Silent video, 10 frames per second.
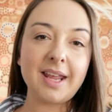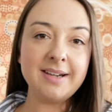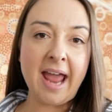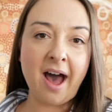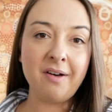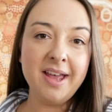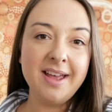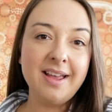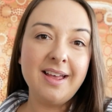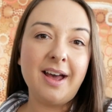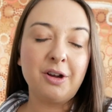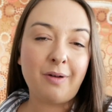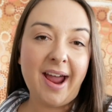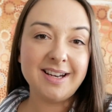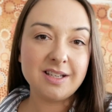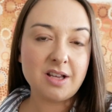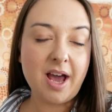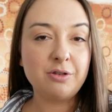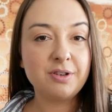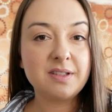Now, a great
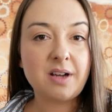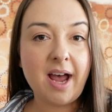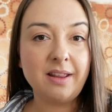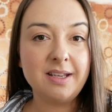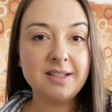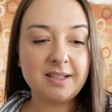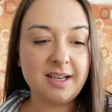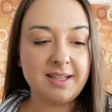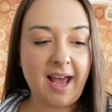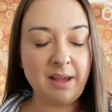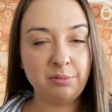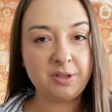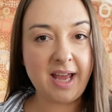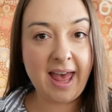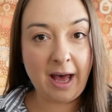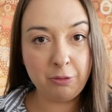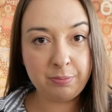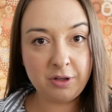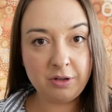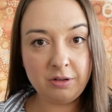designer or stylist is able to
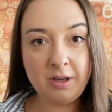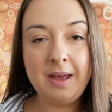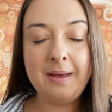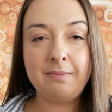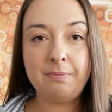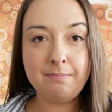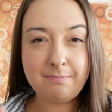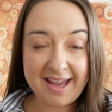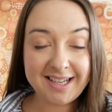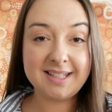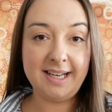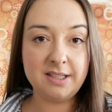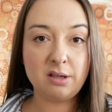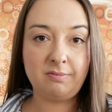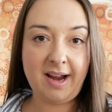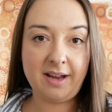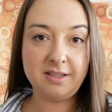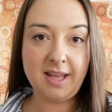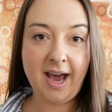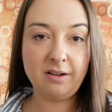help you make sense
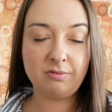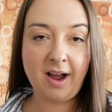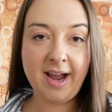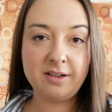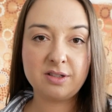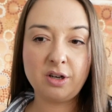around that, right?